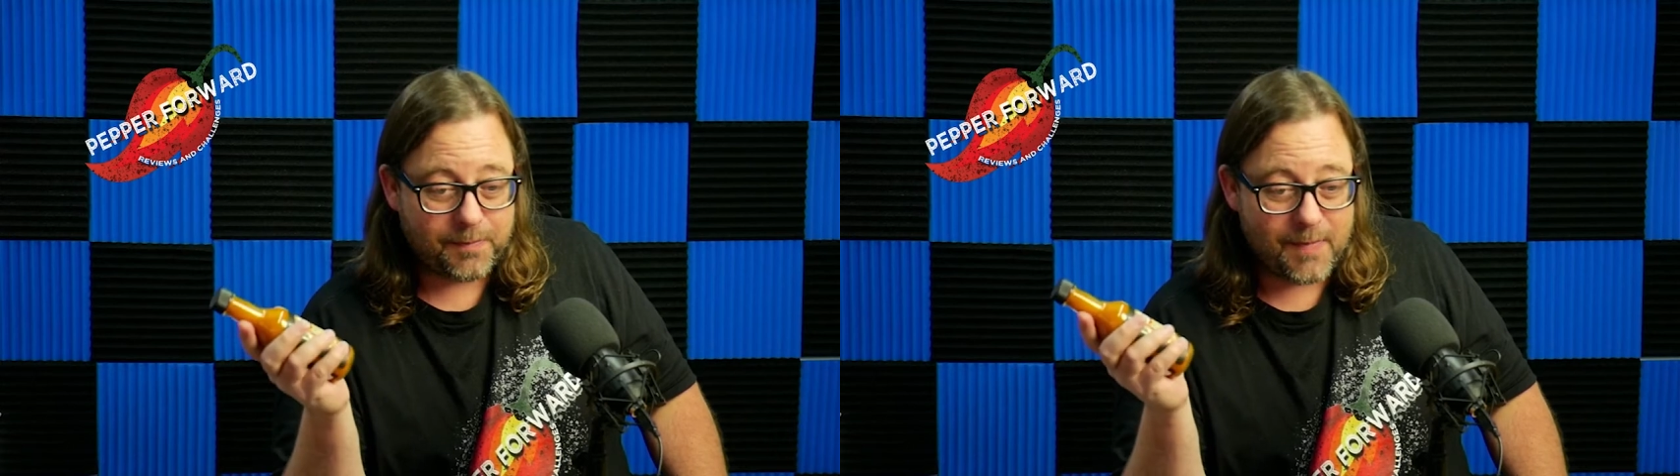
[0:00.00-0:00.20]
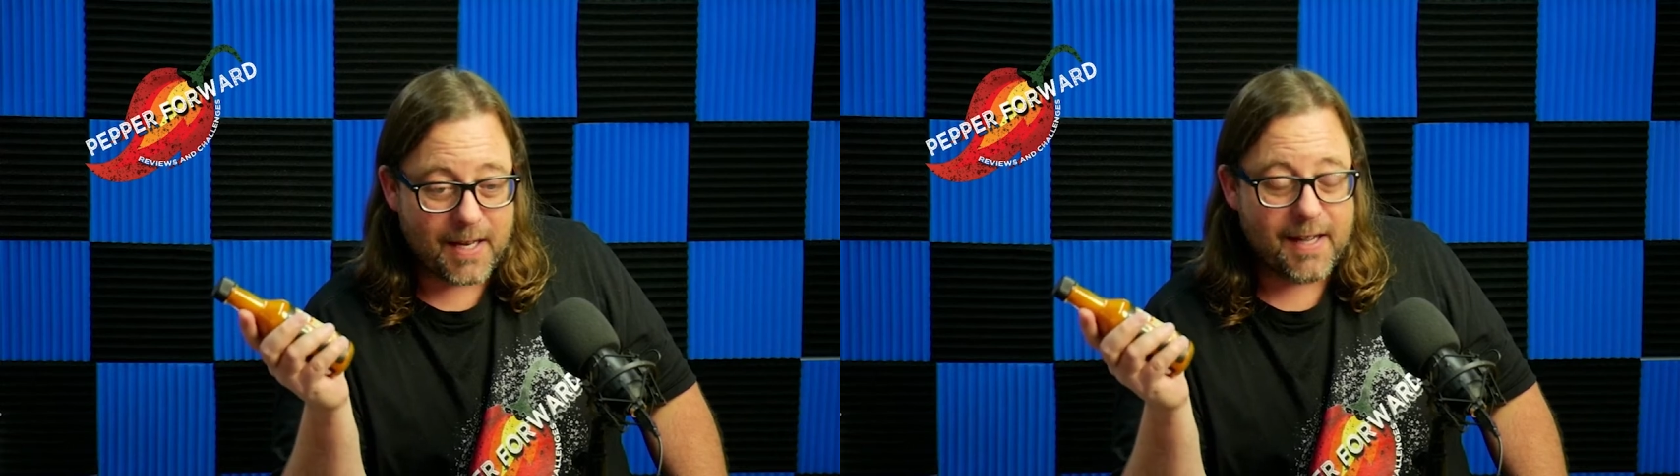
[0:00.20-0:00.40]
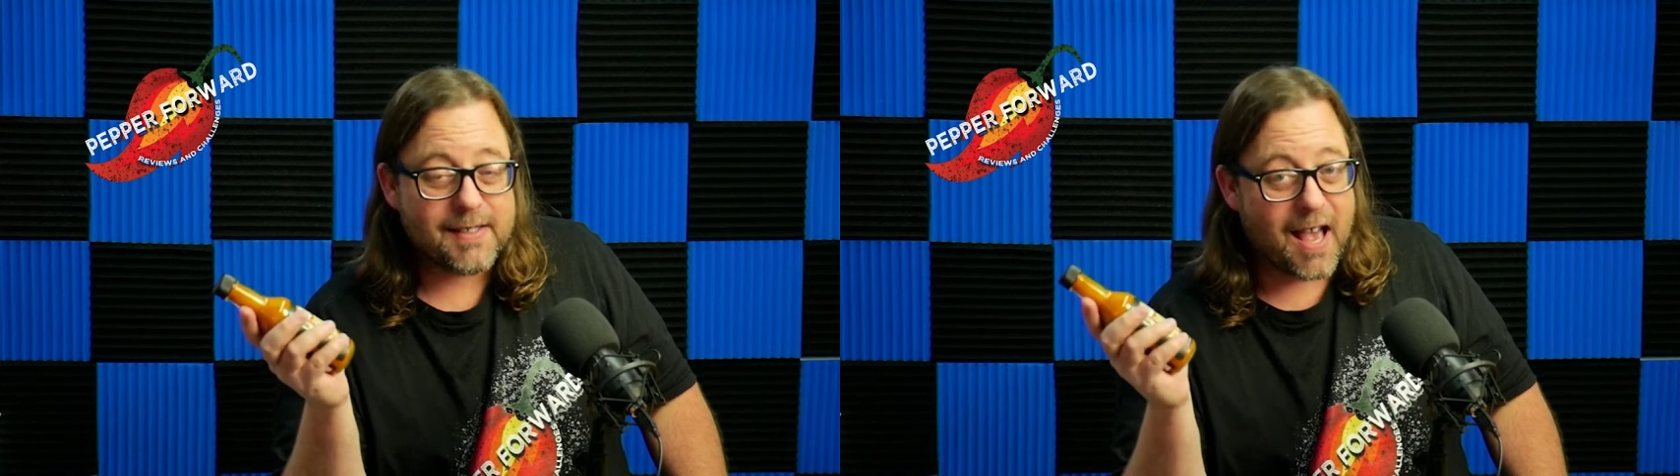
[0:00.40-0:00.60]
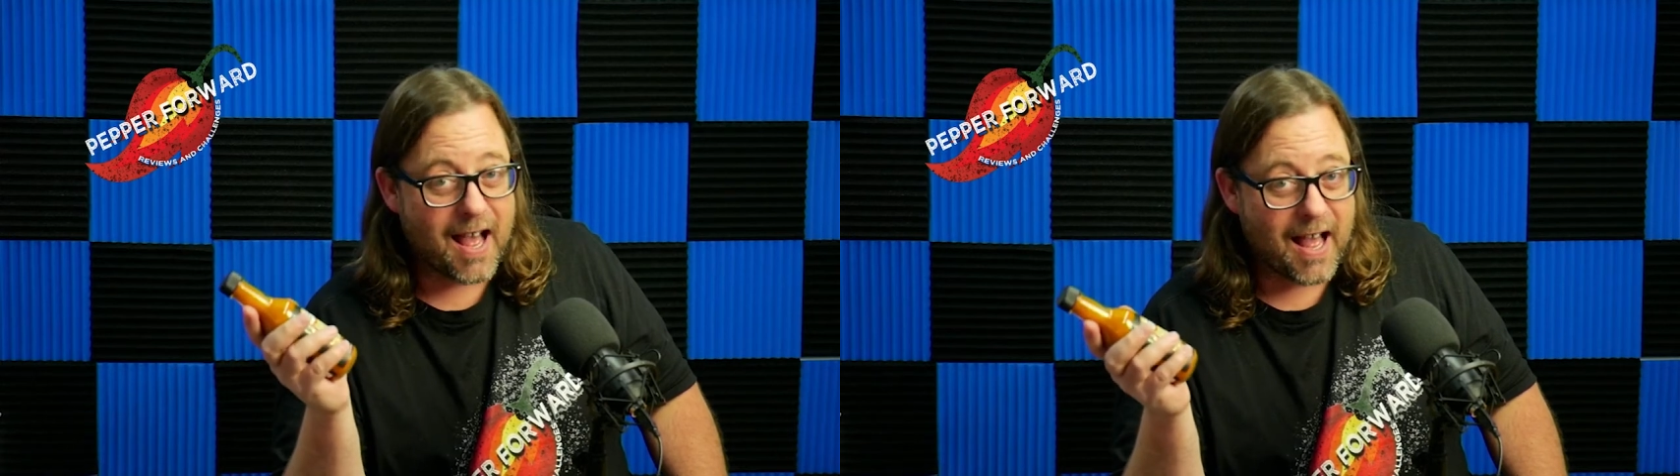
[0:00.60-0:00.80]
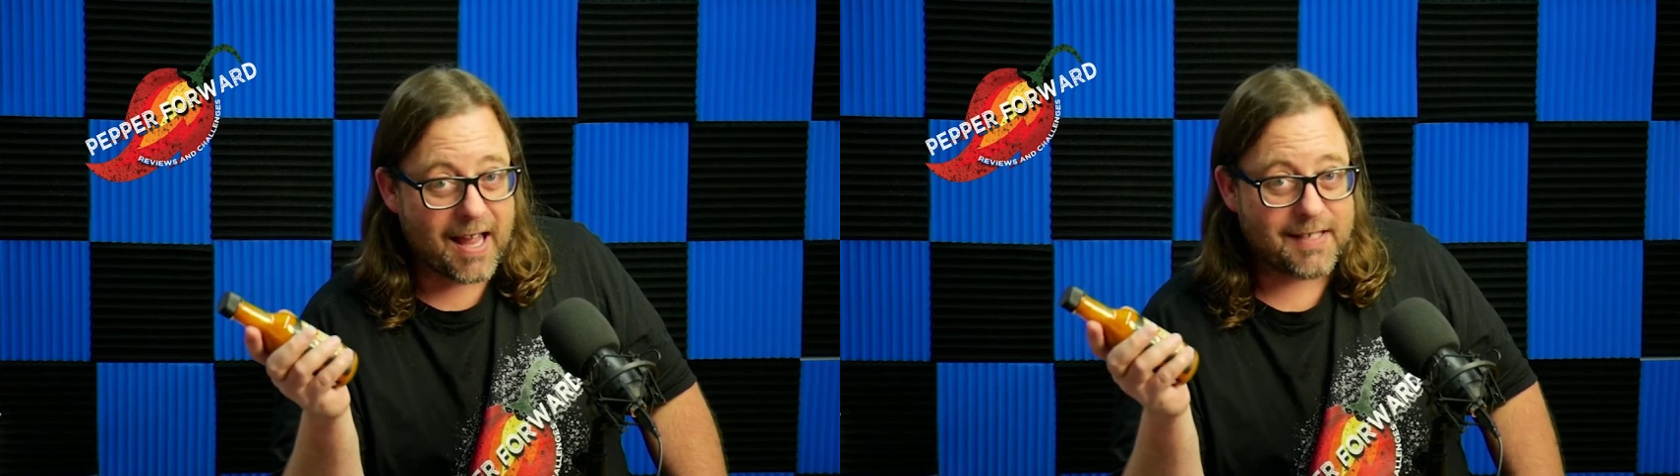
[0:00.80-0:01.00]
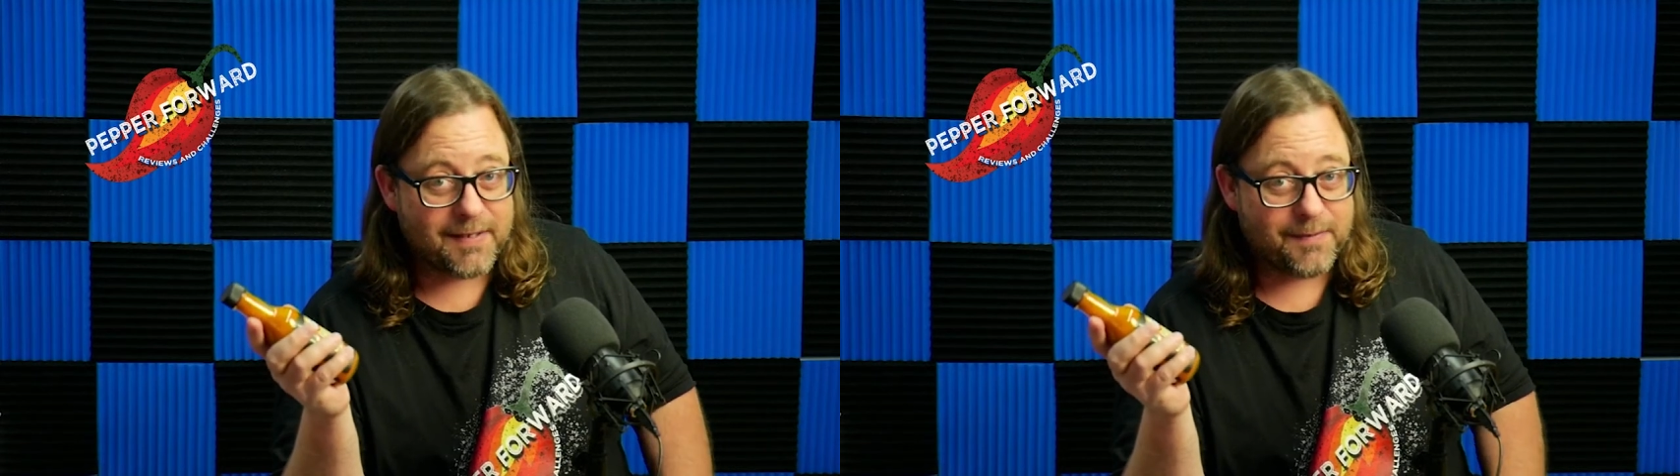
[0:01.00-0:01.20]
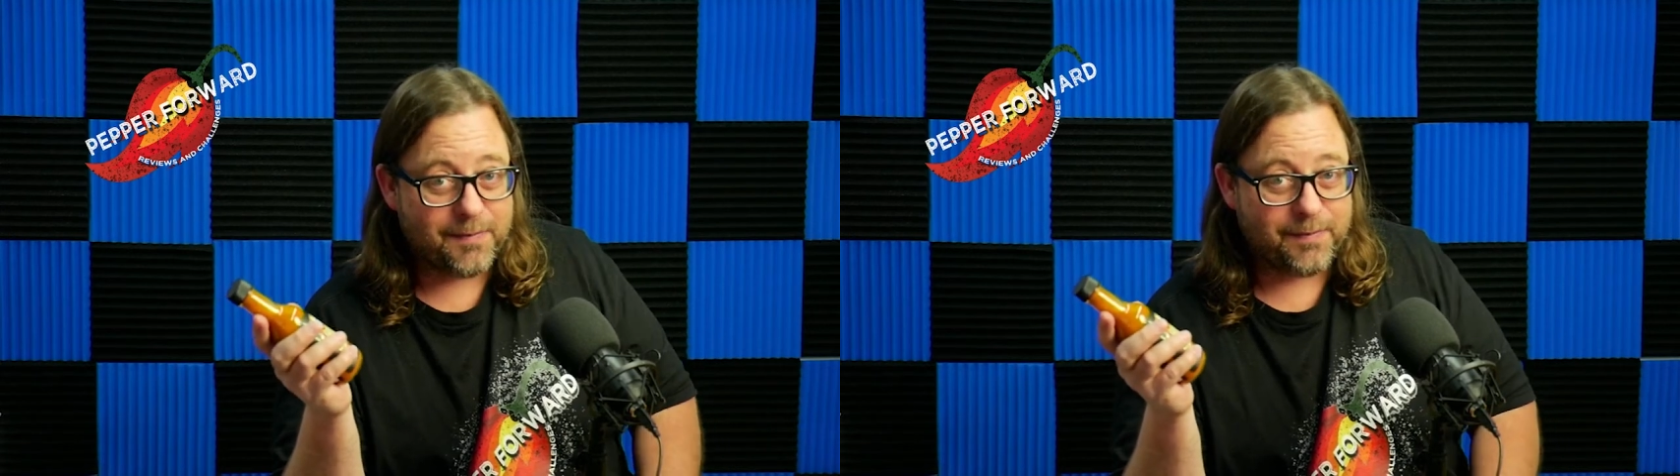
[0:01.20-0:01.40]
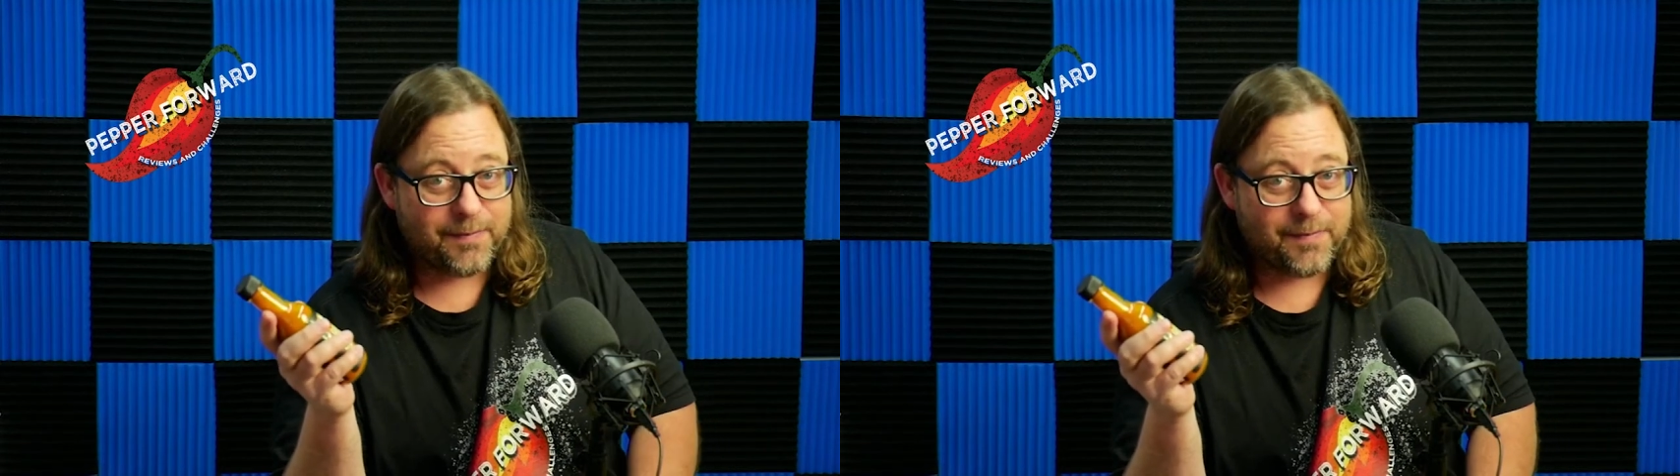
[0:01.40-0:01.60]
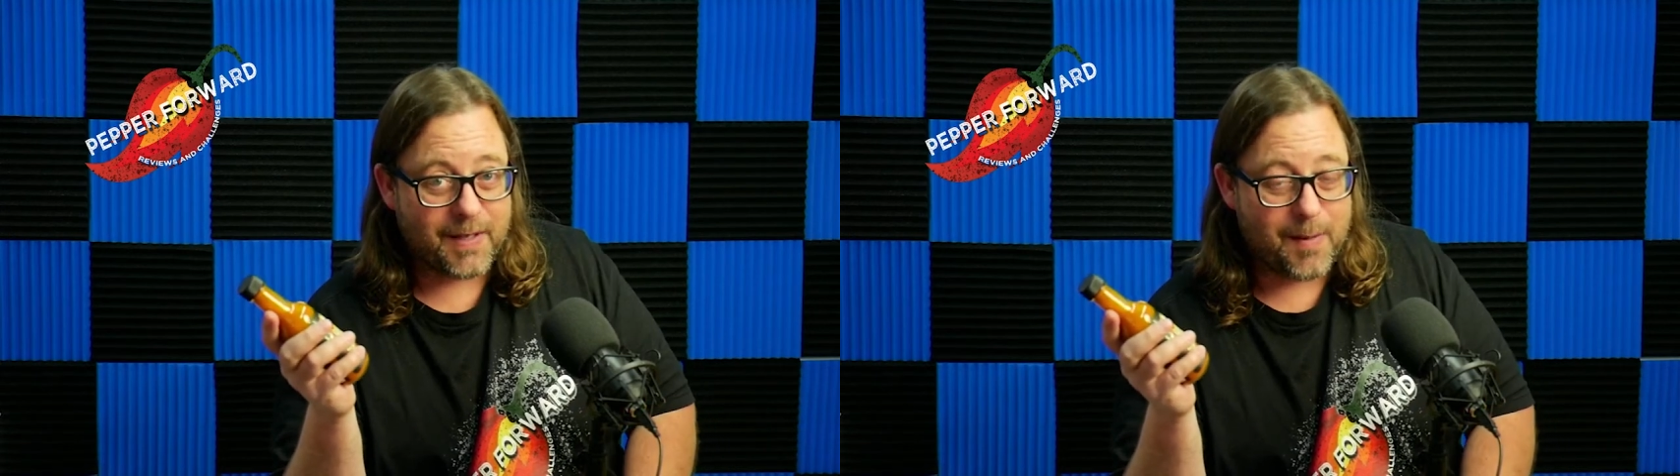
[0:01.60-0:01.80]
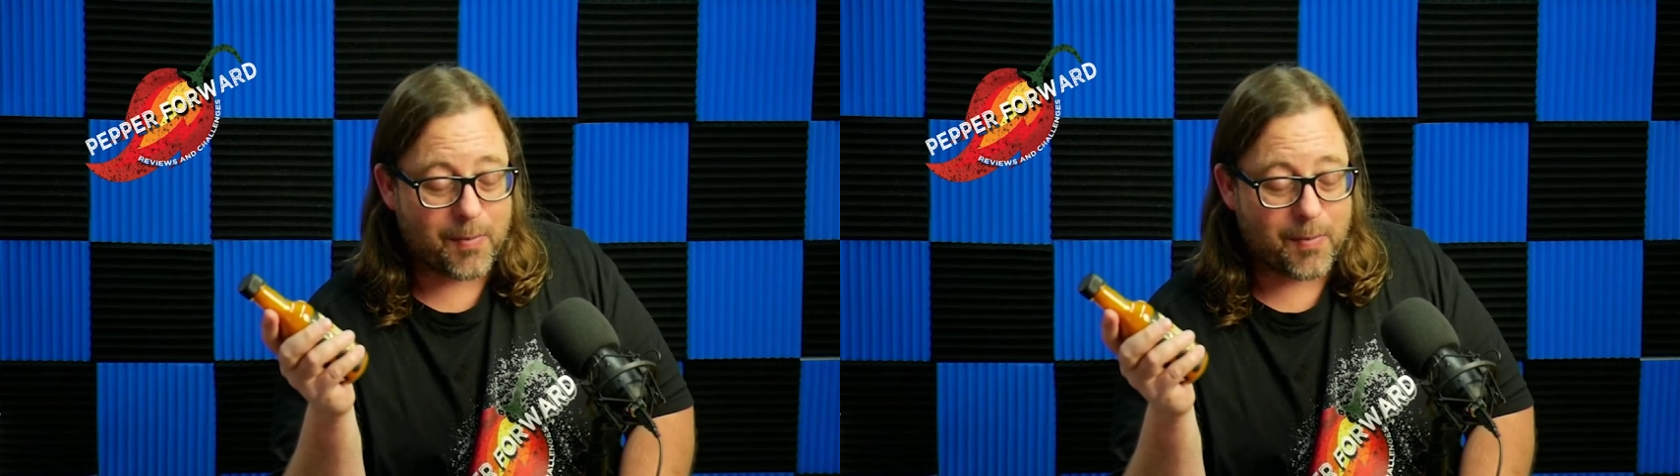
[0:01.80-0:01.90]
it's hot. He